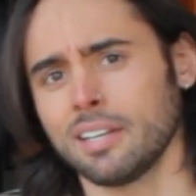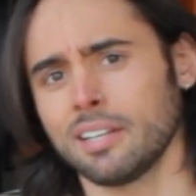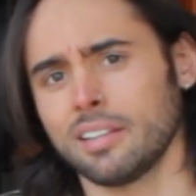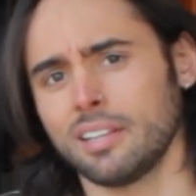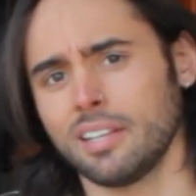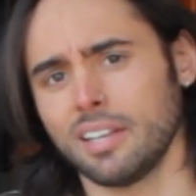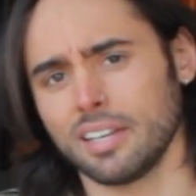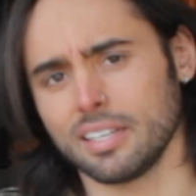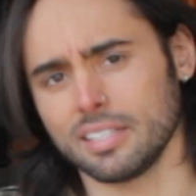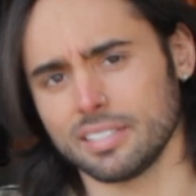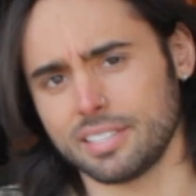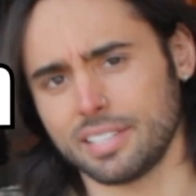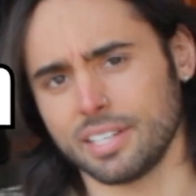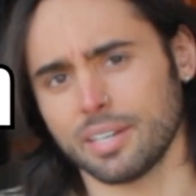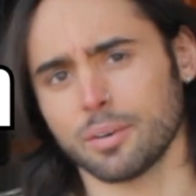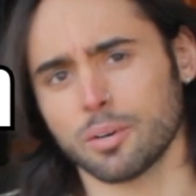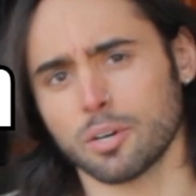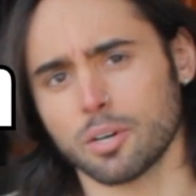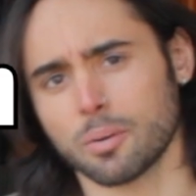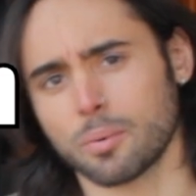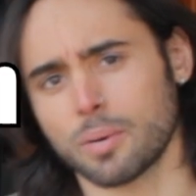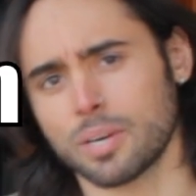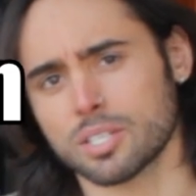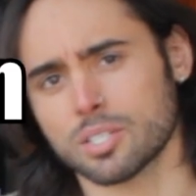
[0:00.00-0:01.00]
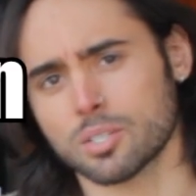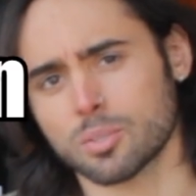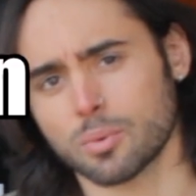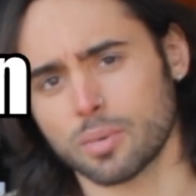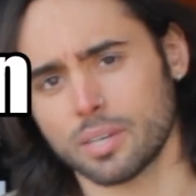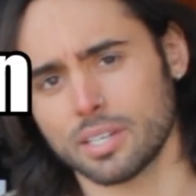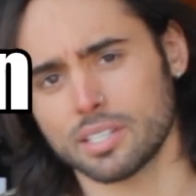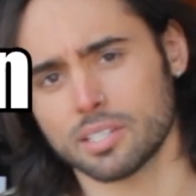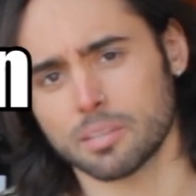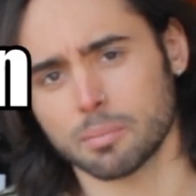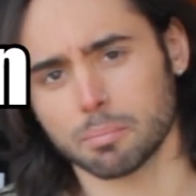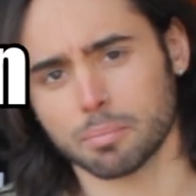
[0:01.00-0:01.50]
the interior
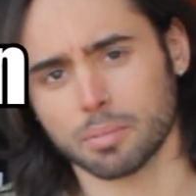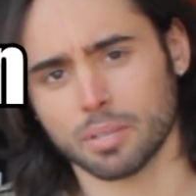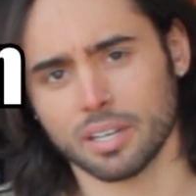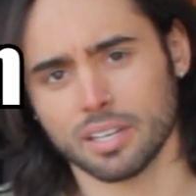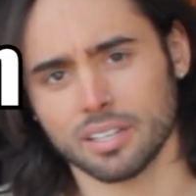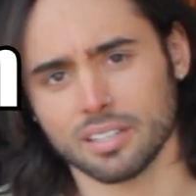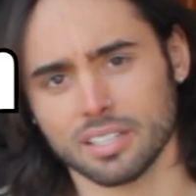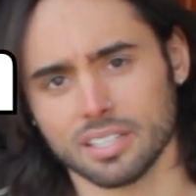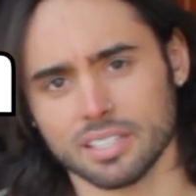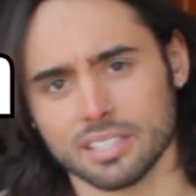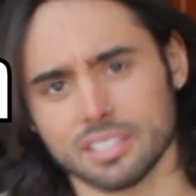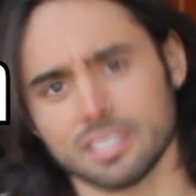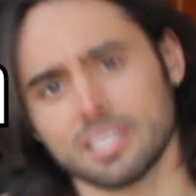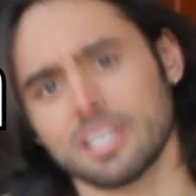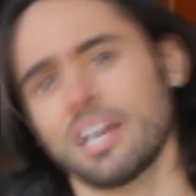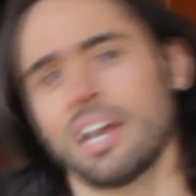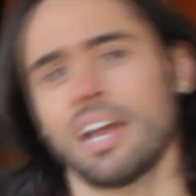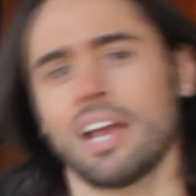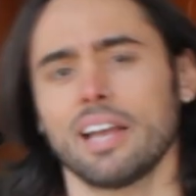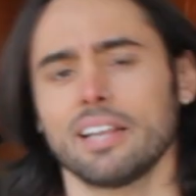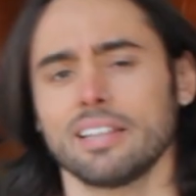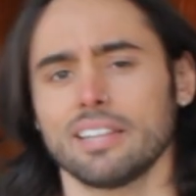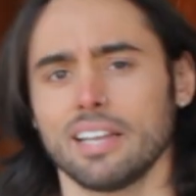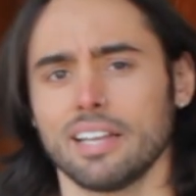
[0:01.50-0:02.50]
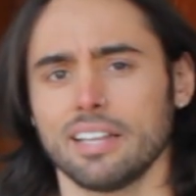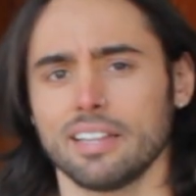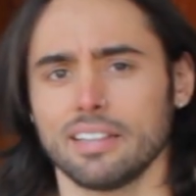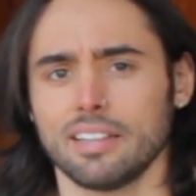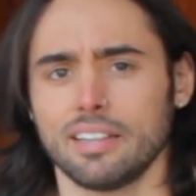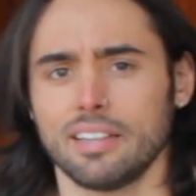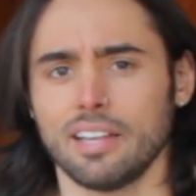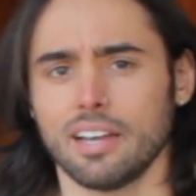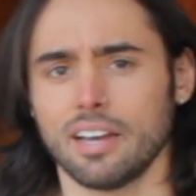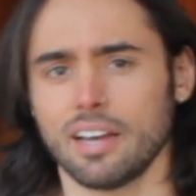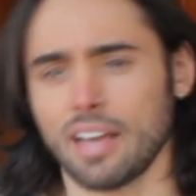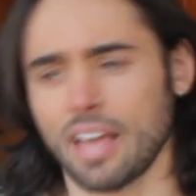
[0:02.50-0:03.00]
restoration playlist, and
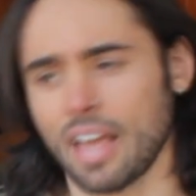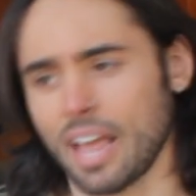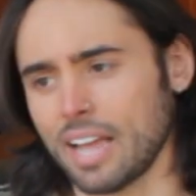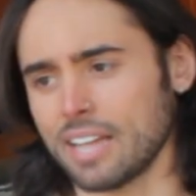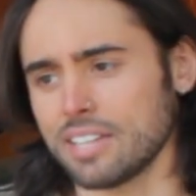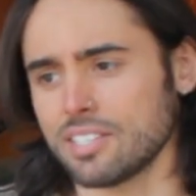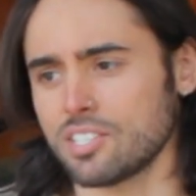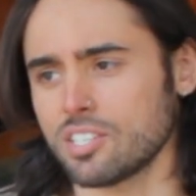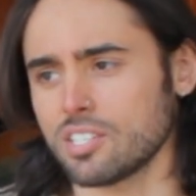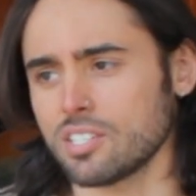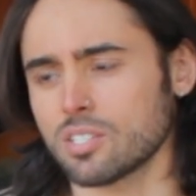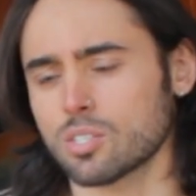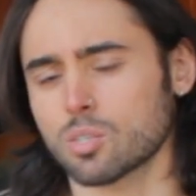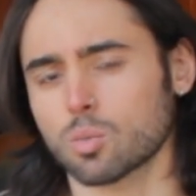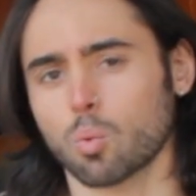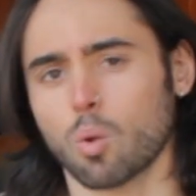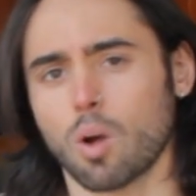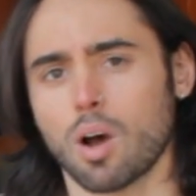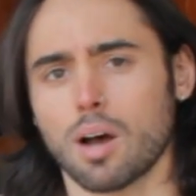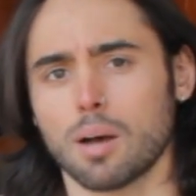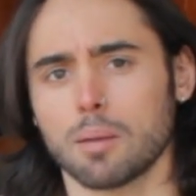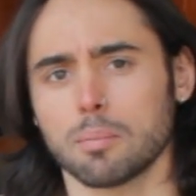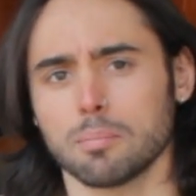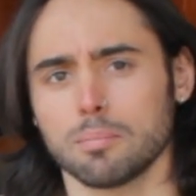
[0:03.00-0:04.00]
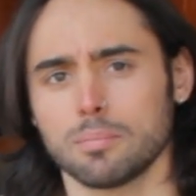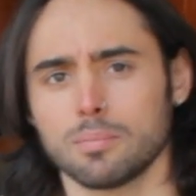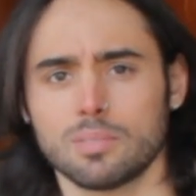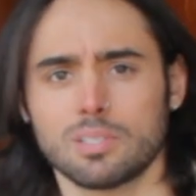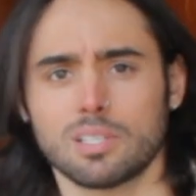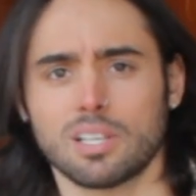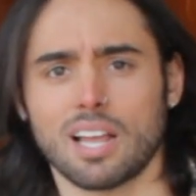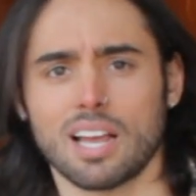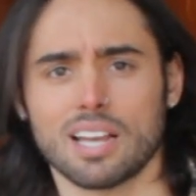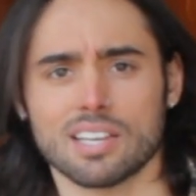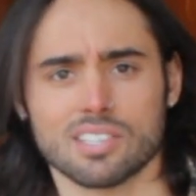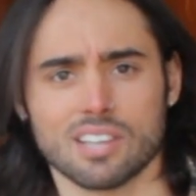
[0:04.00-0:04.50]
then the engine swap
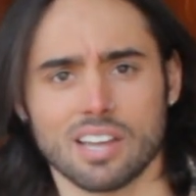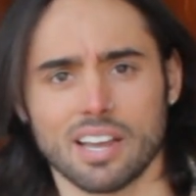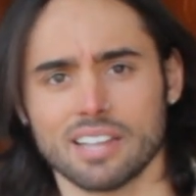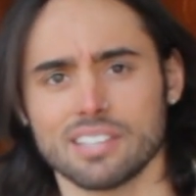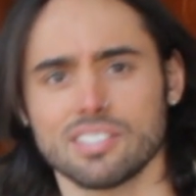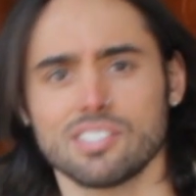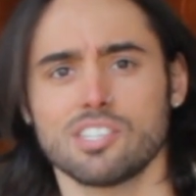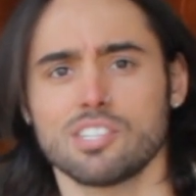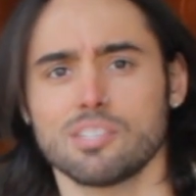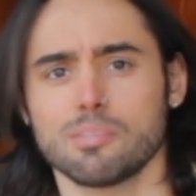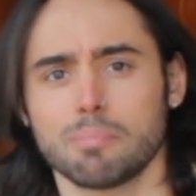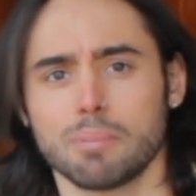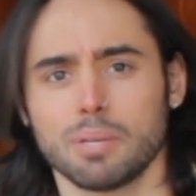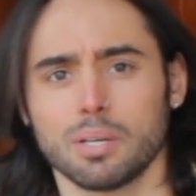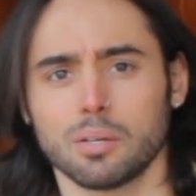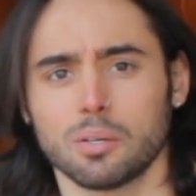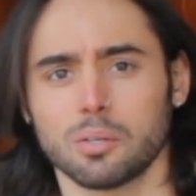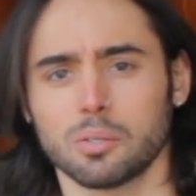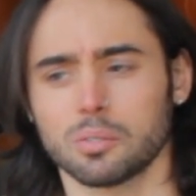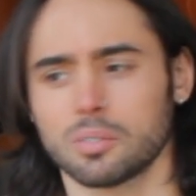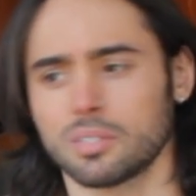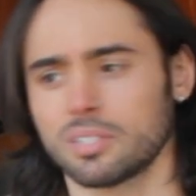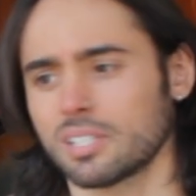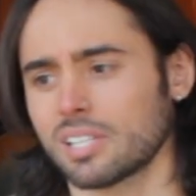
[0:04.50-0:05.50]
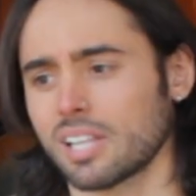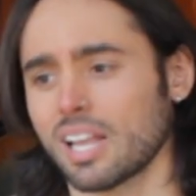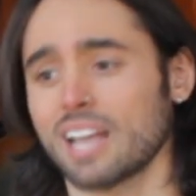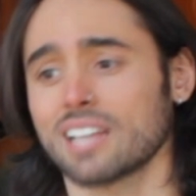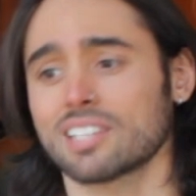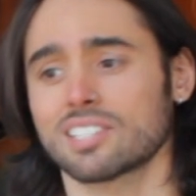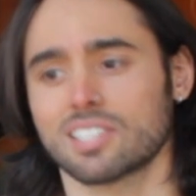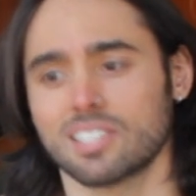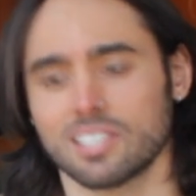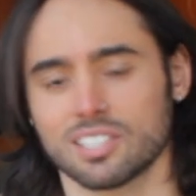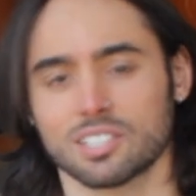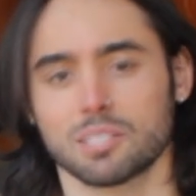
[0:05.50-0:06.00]
/ engine build /
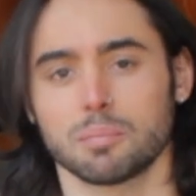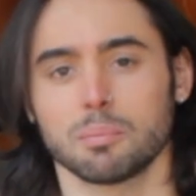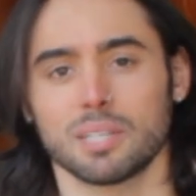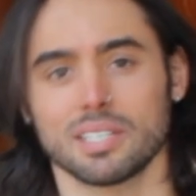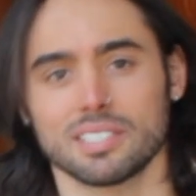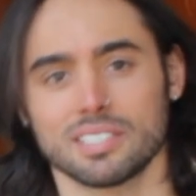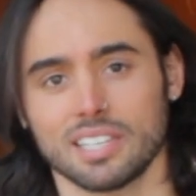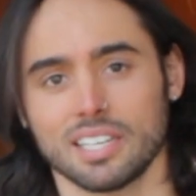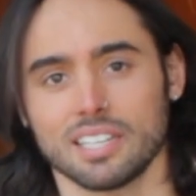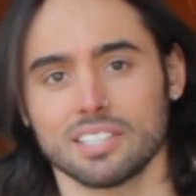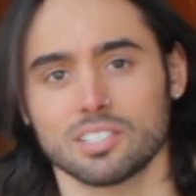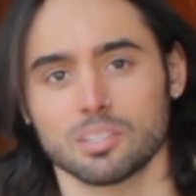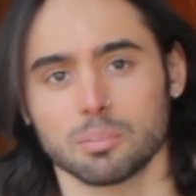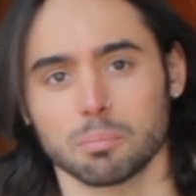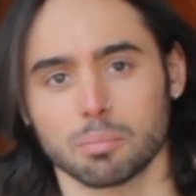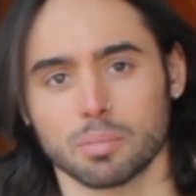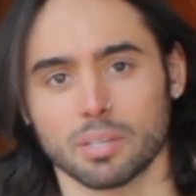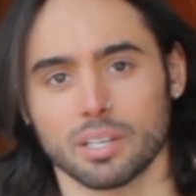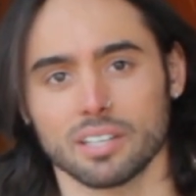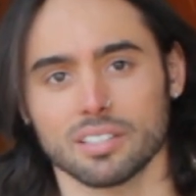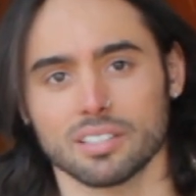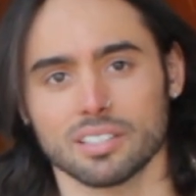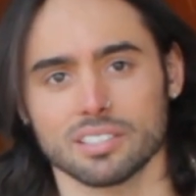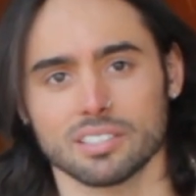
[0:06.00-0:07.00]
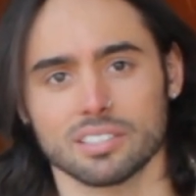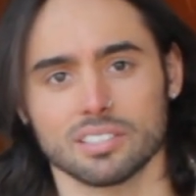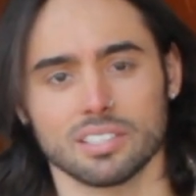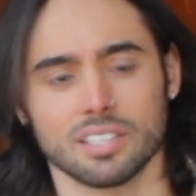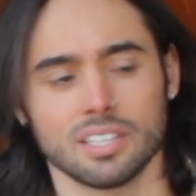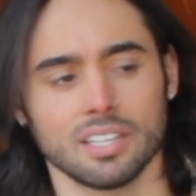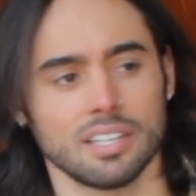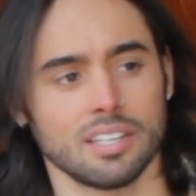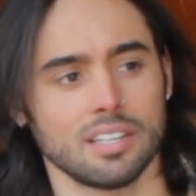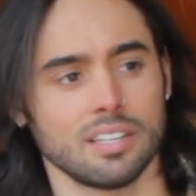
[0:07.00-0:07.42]
customization playlist.